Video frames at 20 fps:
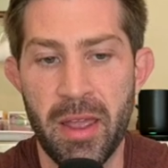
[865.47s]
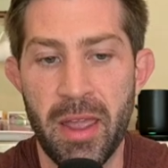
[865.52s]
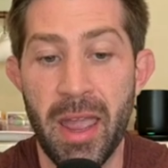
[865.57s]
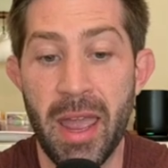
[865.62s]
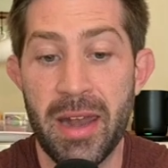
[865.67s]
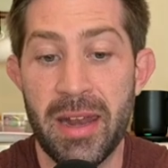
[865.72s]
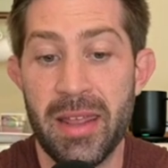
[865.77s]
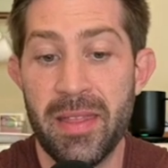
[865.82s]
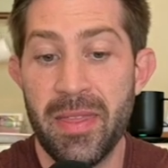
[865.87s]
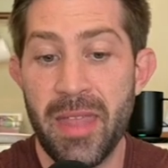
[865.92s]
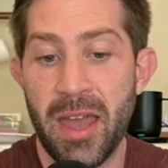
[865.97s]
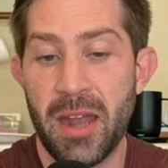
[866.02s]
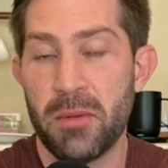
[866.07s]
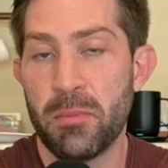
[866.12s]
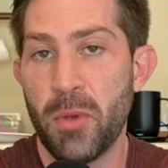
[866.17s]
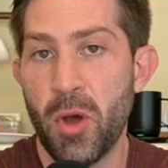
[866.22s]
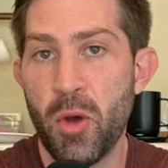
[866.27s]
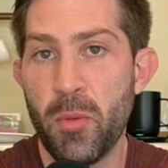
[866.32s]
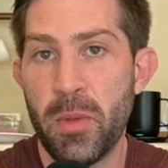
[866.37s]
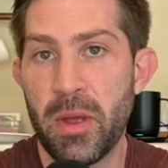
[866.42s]
And in that
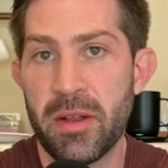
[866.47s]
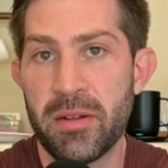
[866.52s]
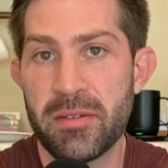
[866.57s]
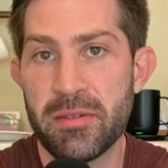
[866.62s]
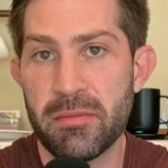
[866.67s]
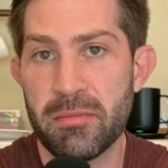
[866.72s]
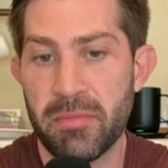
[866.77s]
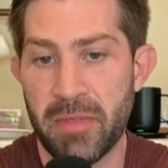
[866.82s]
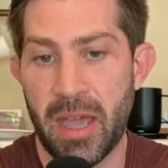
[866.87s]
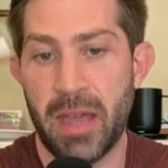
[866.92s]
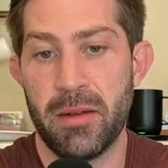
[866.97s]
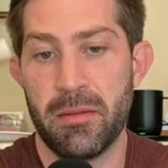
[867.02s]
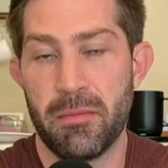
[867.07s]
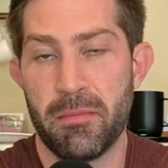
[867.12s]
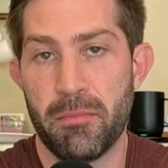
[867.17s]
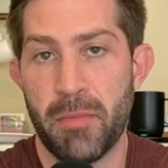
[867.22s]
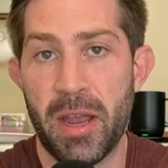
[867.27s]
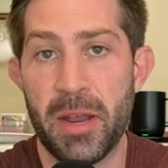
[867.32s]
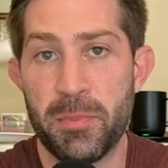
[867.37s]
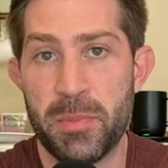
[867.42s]
moment, that
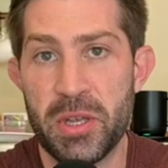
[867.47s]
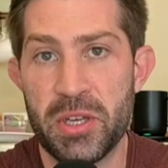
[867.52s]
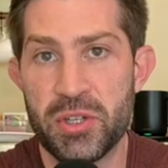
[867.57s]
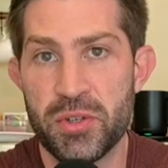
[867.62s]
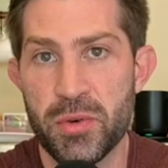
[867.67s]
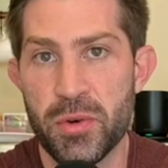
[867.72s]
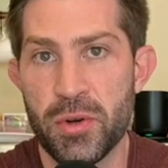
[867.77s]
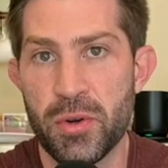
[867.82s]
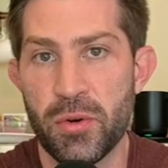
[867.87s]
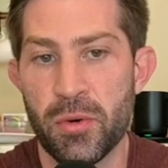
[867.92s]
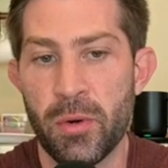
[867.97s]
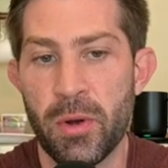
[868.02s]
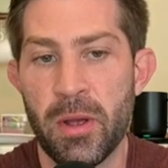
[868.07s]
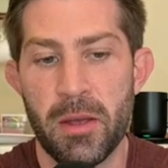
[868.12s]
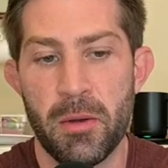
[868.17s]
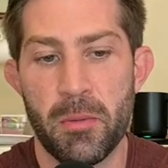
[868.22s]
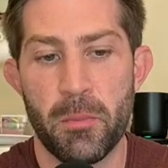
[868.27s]
might be true.